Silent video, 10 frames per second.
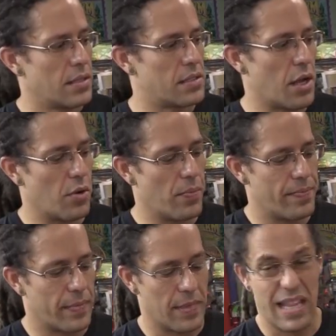So
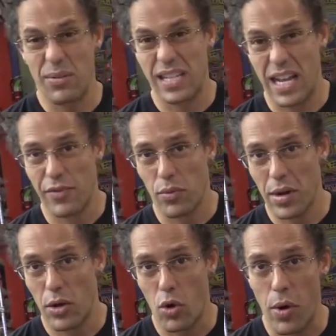that was kind of a
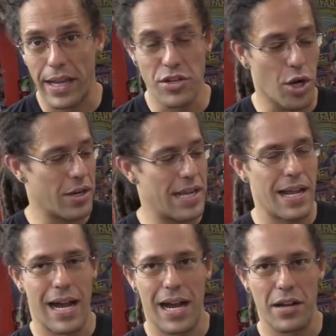real quick and dirty
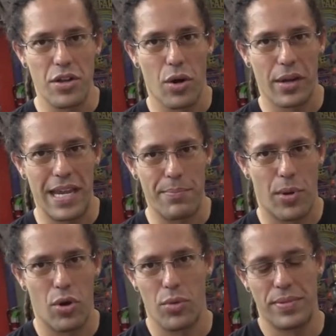on your heat
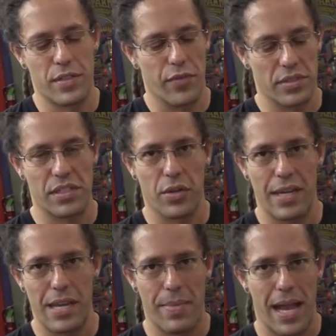bulbs versus your
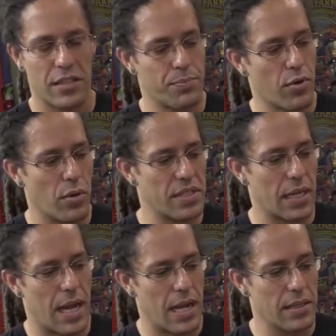heat mats, pros
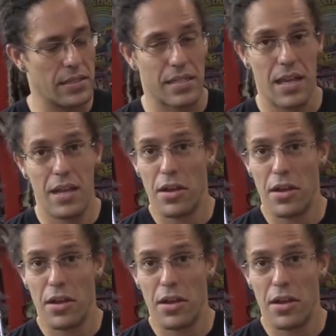and cons.